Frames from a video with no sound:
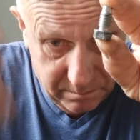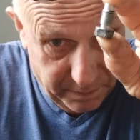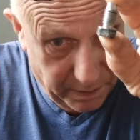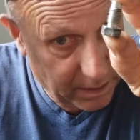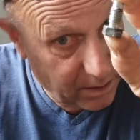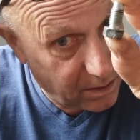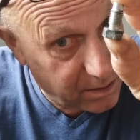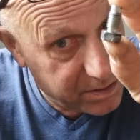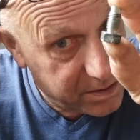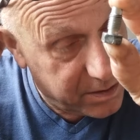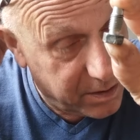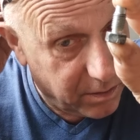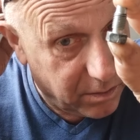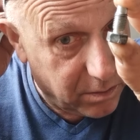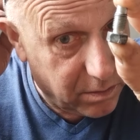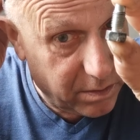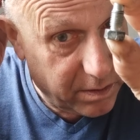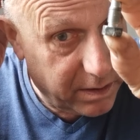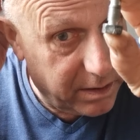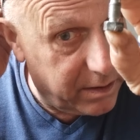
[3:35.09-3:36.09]
because the
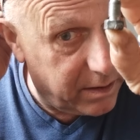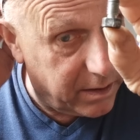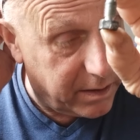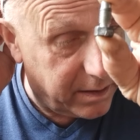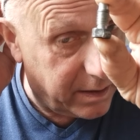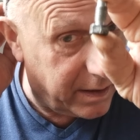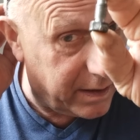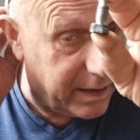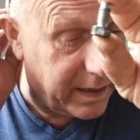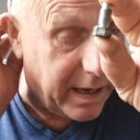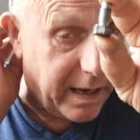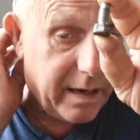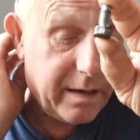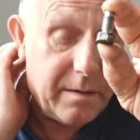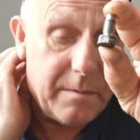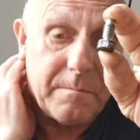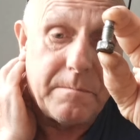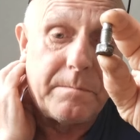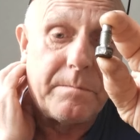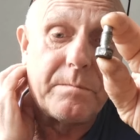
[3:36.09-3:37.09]
only
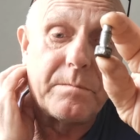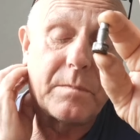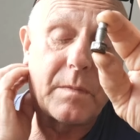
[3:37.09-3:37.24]
again